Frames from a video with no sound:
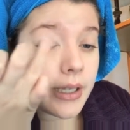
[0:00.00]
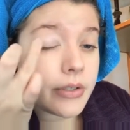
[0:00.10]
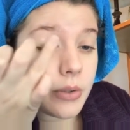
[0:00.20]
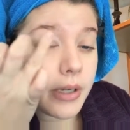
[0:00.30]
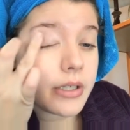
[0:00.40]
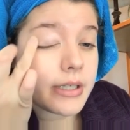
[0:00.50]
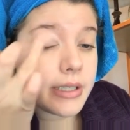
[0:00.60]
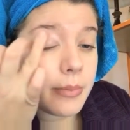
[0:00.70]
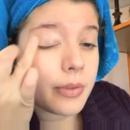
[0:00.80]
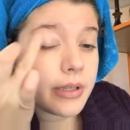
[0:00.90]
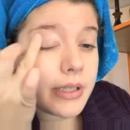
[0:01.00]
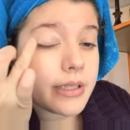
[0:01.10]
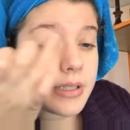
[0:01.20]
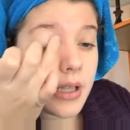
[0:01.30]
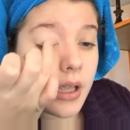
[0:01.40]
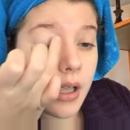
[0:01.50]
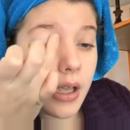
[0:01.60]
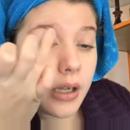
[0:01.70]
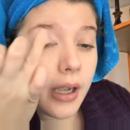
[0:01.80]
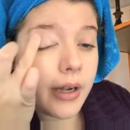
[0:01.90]
And so I just like to put this
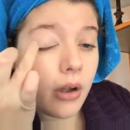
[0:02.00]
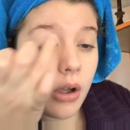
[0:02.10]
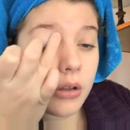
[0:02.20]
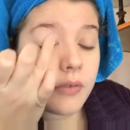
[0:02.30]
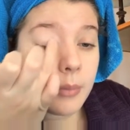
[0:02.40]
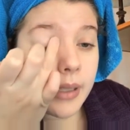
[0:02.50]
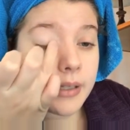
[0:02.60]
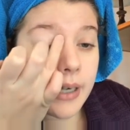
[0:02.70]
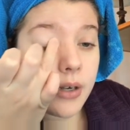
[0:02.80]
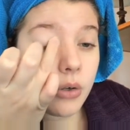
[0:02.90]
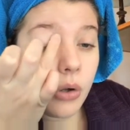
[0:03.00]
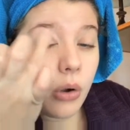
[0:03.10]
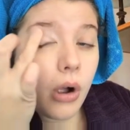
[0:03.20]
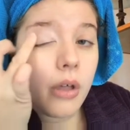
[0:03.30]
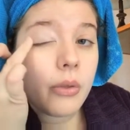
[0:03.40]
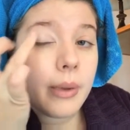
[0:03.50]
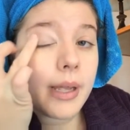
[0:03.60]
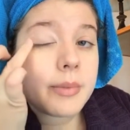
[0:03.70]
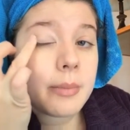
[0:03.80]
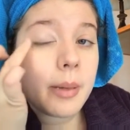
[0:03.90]
kind of all over my lid. I don't go all the way
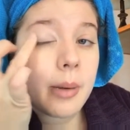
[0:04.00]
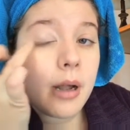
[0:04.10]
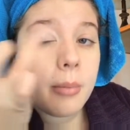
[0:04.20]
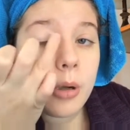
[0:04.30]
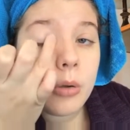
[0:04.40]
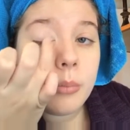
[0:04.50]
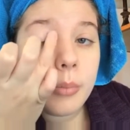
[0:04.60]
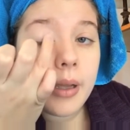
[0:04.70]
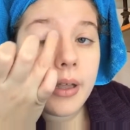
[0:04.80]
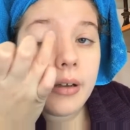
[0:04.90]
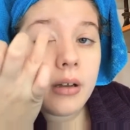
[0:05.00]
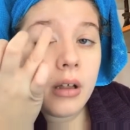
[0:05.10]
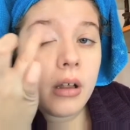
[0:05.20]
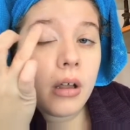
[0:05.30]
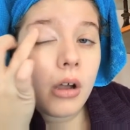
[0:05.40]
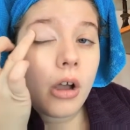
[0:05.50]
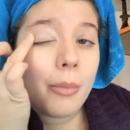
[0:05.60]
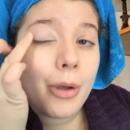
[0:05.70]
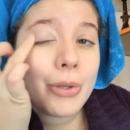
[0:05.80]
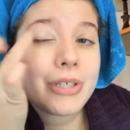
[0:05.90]
up to my brow bone, but
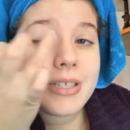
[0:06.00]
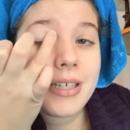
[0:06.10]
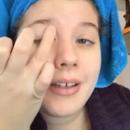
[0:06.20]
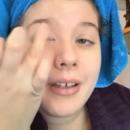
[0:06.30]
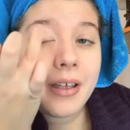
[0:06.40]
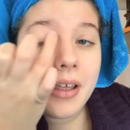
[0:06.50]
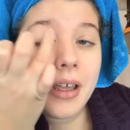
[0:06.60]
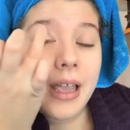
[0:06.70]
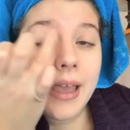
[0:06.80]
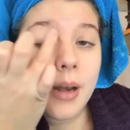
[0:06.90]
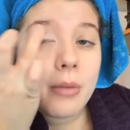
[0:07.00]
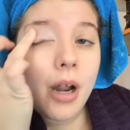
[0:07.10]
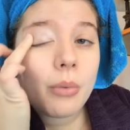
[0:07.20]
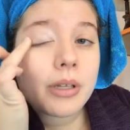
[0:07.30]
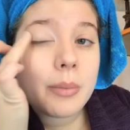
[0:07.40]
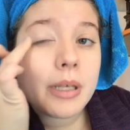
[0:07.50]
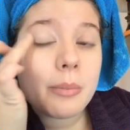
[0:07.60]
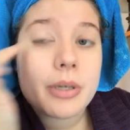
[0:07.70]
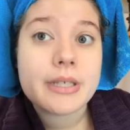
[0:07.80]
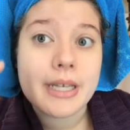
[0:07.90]
almost. And I'm not really being
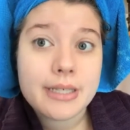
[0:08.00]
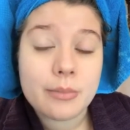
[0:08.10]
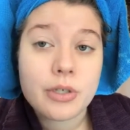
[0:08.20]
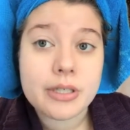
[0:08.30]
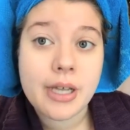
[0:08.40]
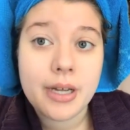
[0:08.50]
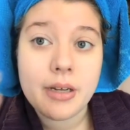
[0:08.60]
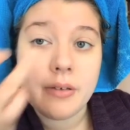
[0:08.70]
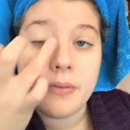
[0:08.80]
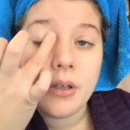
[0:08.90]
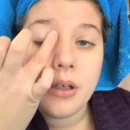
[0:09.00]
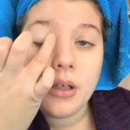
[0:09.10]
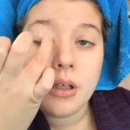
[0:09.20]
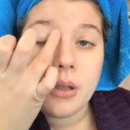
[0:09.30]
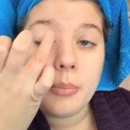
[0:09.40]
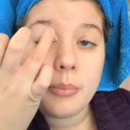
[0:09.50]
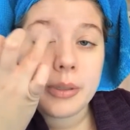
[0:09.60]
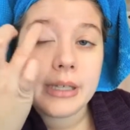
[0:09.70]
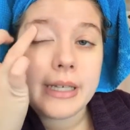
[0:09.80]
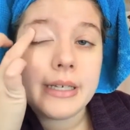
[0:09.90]
precise, I'm just kind of
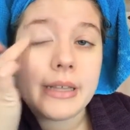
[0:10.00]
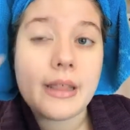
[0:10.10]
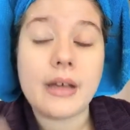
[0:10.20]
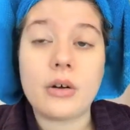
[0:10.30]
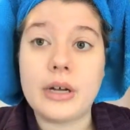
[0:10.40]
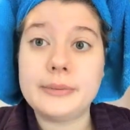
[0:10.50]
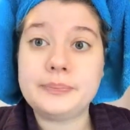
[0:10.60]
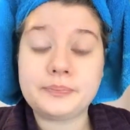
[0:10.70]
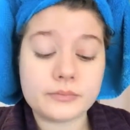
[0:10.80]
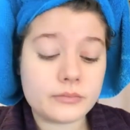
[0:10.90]
blending that on.